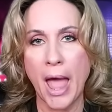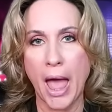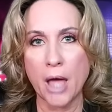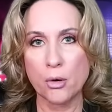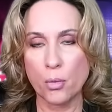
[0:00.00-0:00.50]

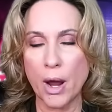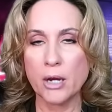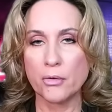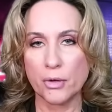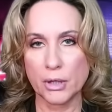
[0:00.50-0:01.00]
and
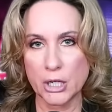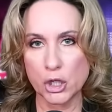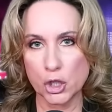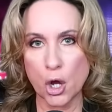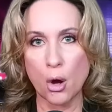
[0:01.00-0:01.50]
rightfully
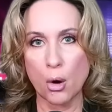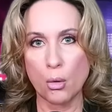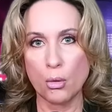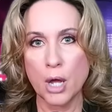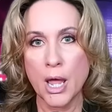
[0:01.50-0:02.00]

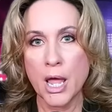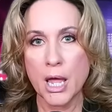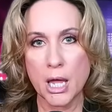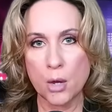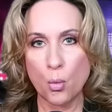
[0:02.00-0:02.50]
so
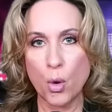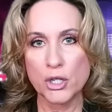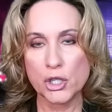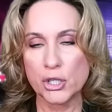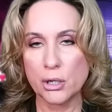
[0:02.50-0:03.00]
it
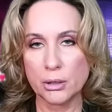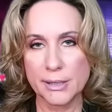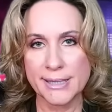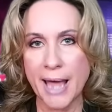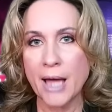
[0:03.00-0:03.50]
was
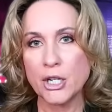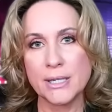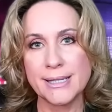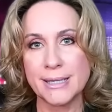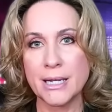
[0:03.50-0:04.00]
sad
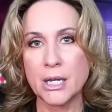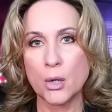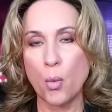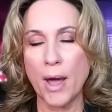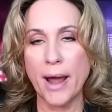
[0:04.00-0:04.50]
to see
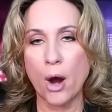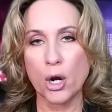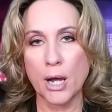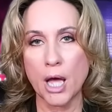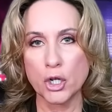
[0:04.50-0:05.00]
what our
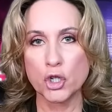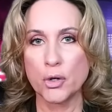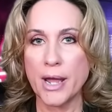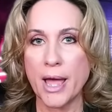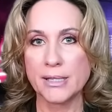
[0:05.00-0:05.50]

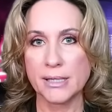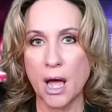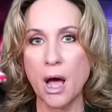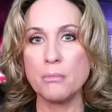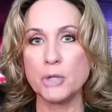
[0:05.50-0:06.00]
country has
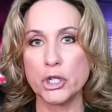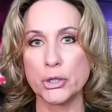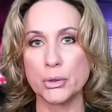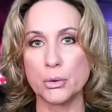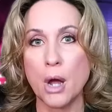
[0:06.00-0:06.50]
come
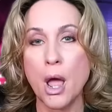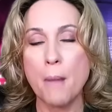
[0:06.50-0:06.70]
to,